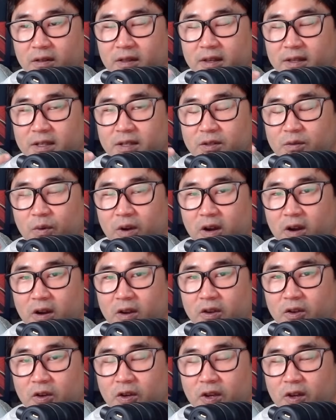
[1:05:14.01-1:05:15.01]
This is where
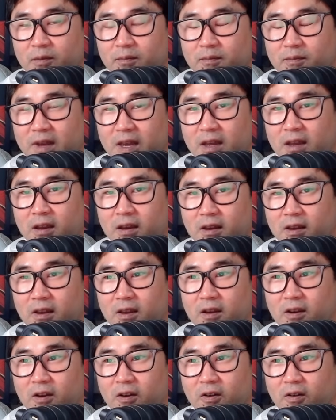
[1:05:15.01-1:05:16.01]
you could meet,
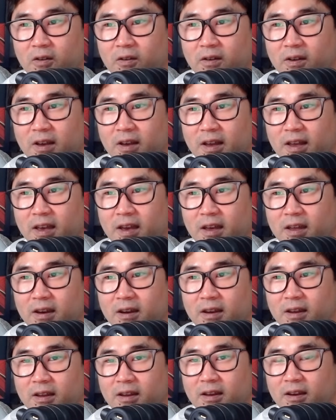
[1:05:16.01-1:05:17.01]
you know, I get
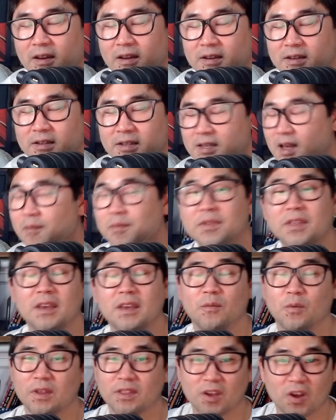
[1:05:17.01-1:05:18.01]
something
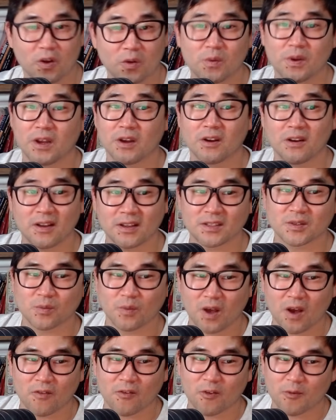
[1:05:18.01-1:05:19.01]
with career as
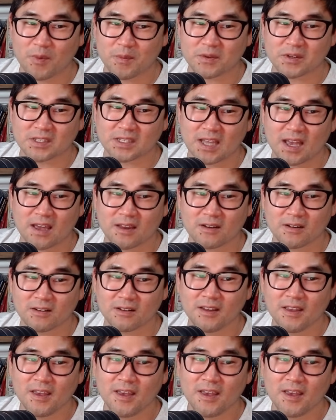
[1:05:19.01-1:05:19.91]
well. Remember Saturn